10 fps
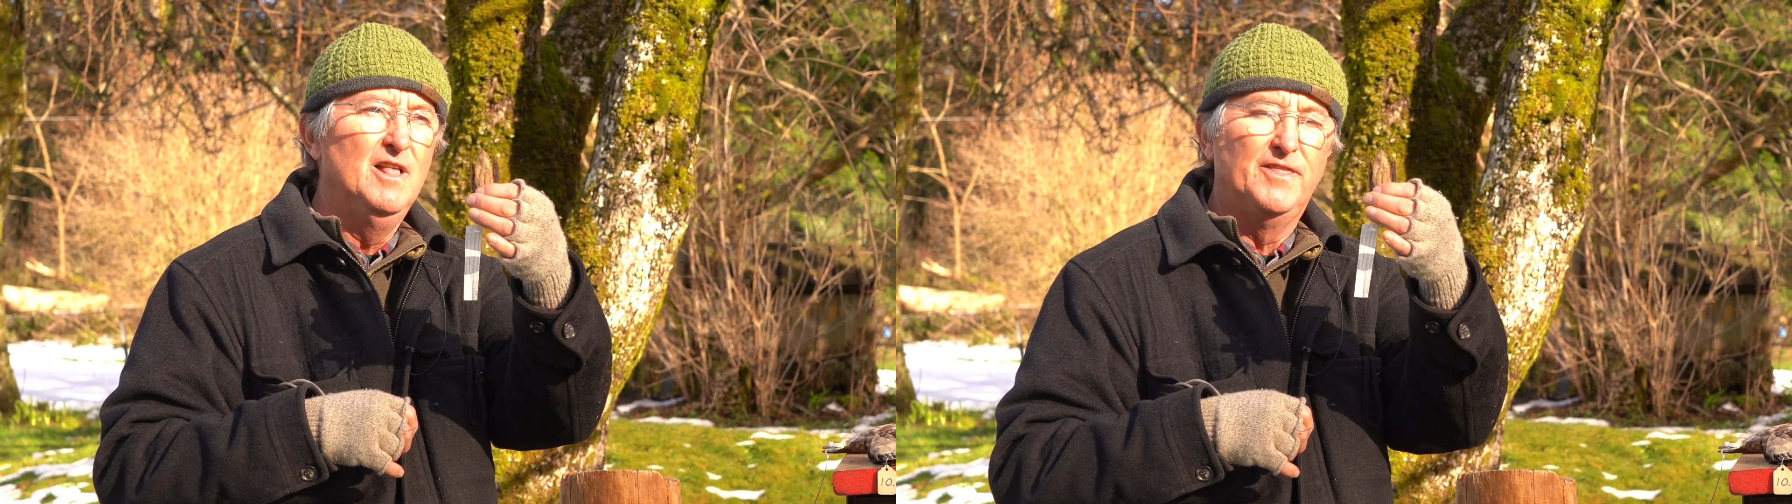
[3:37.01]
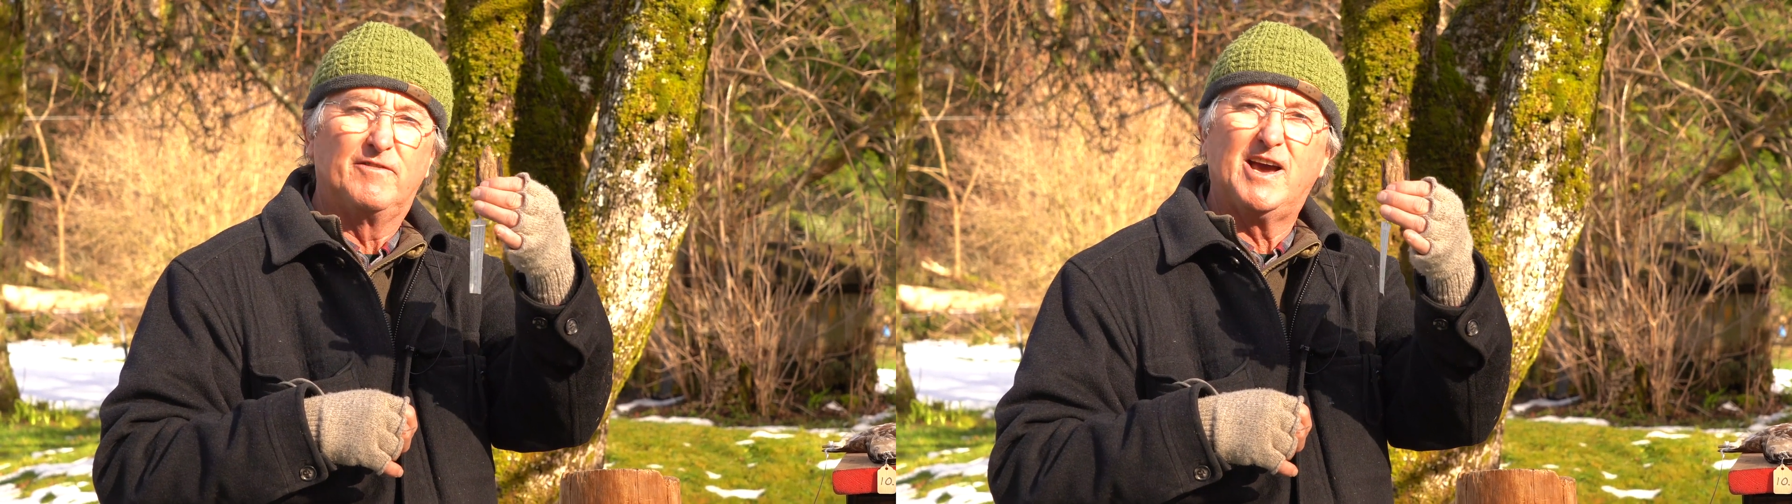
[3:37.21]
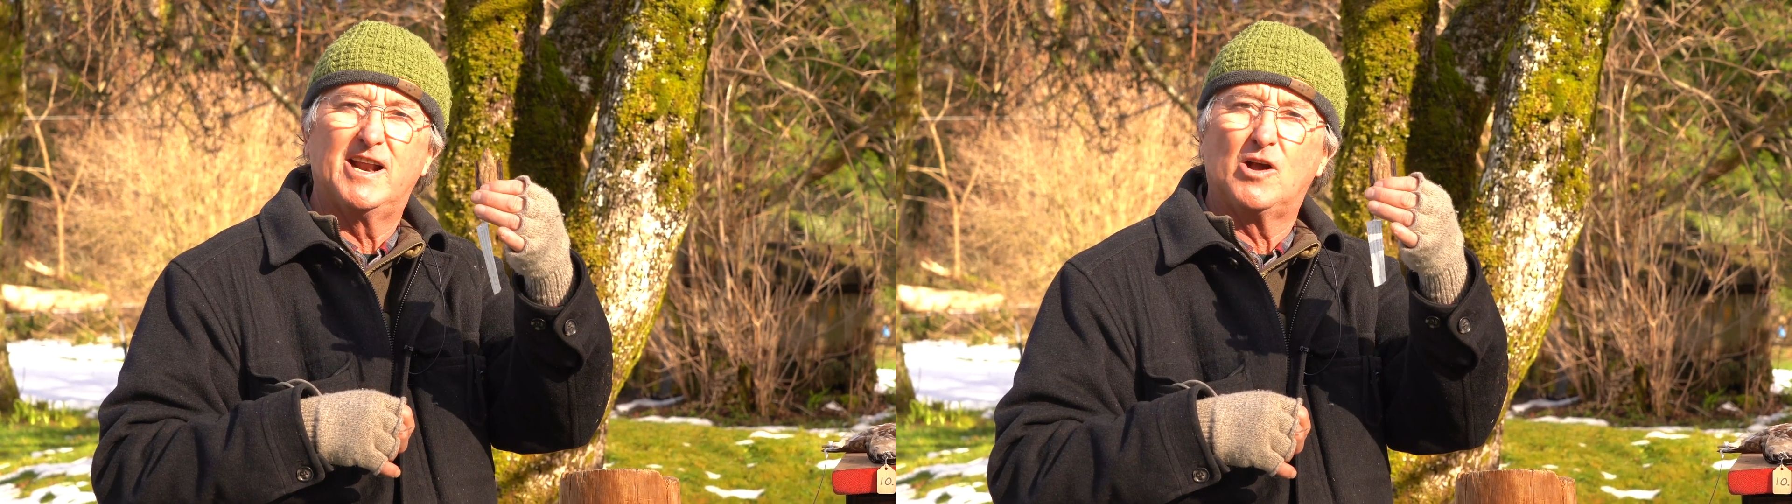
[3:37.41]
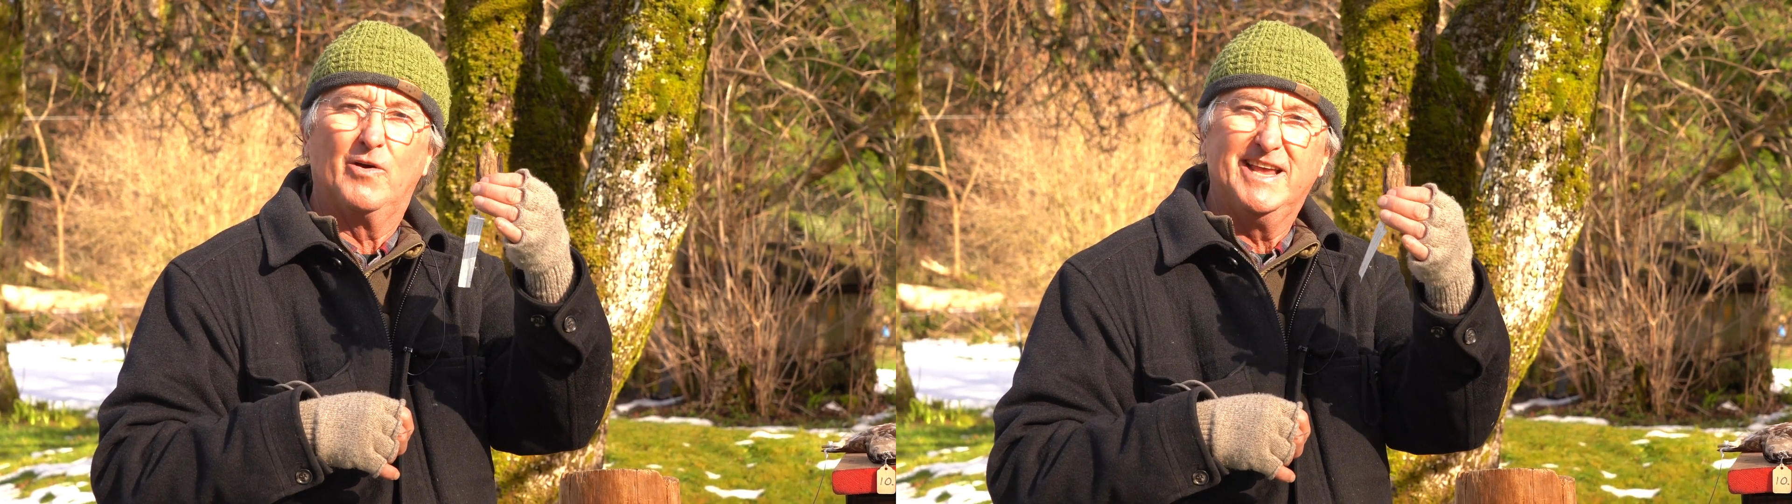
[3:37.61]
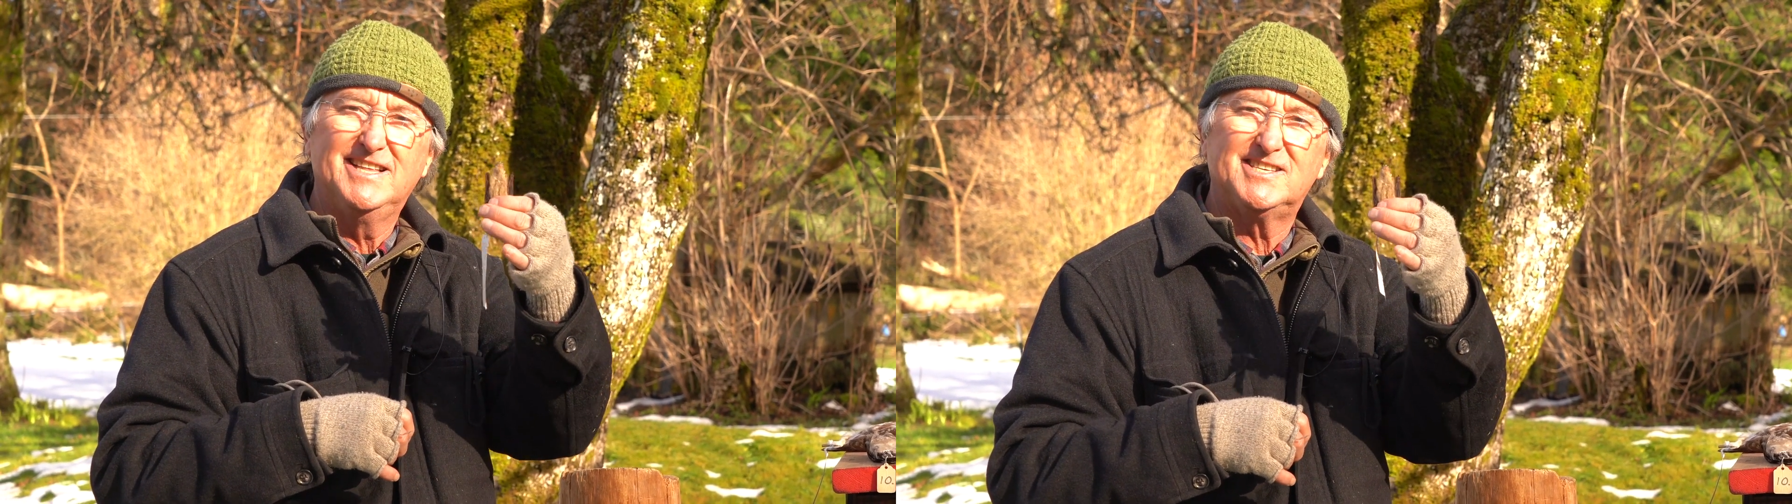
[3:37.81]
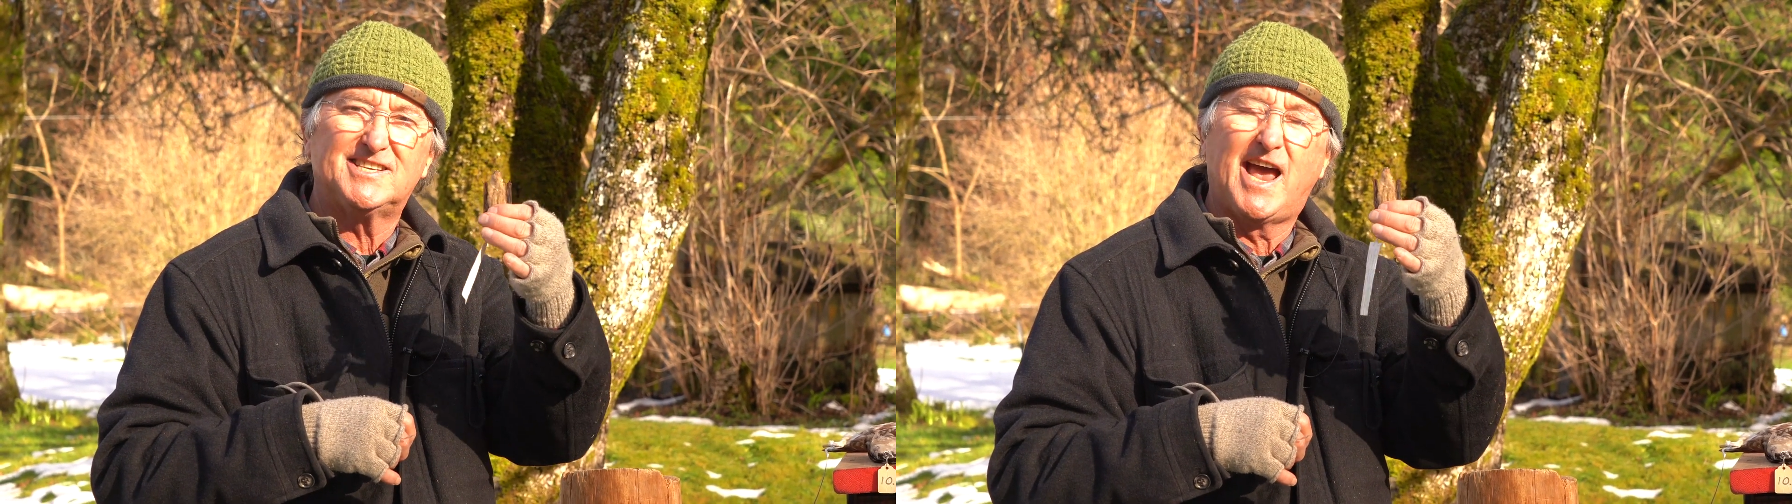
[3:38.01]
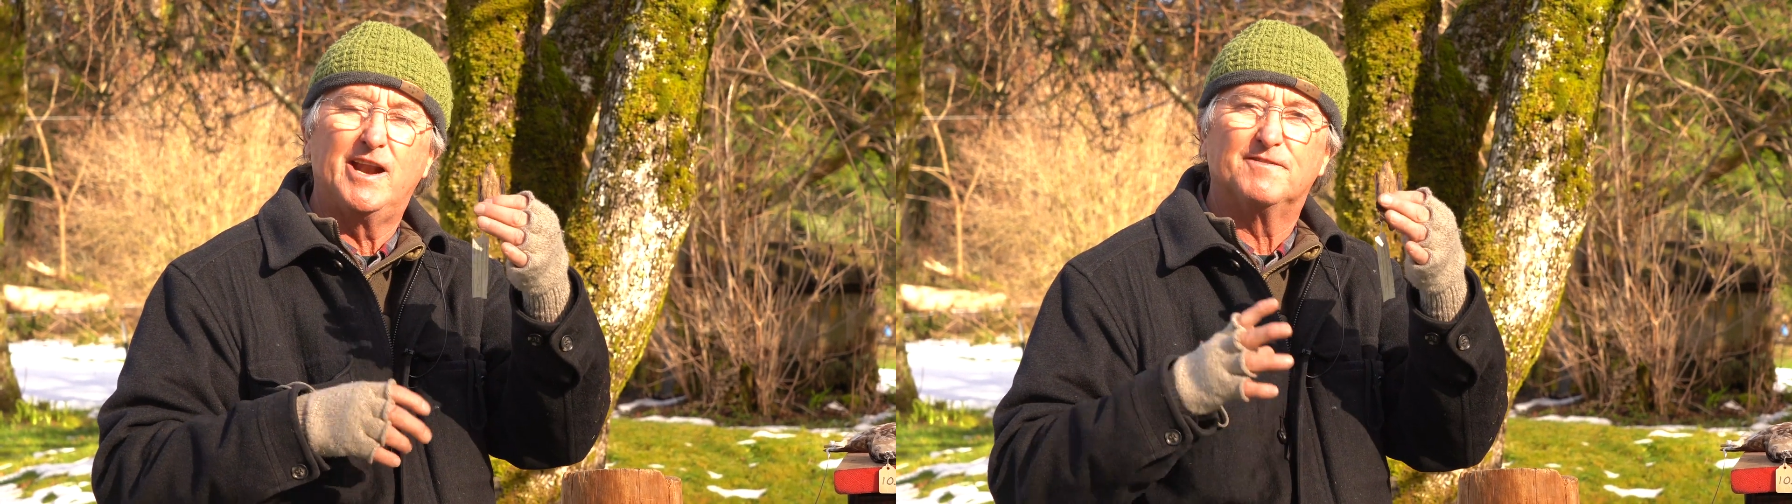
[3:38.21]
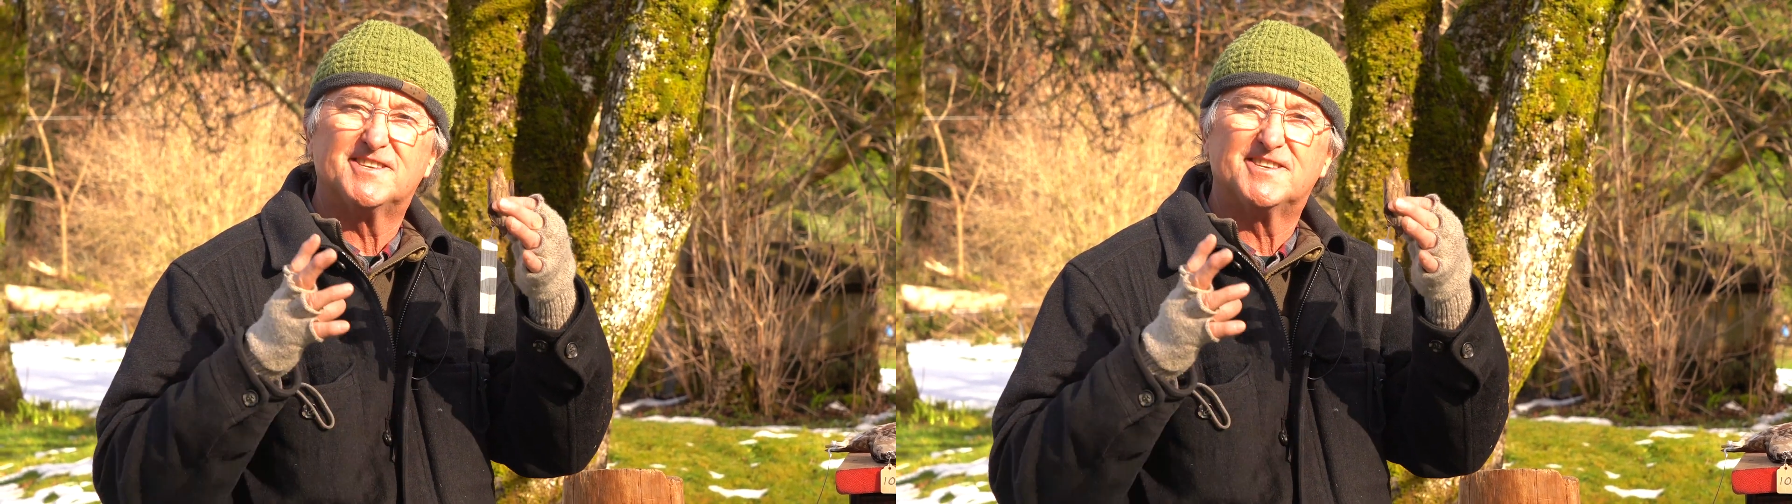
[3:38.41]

They've got to go inside of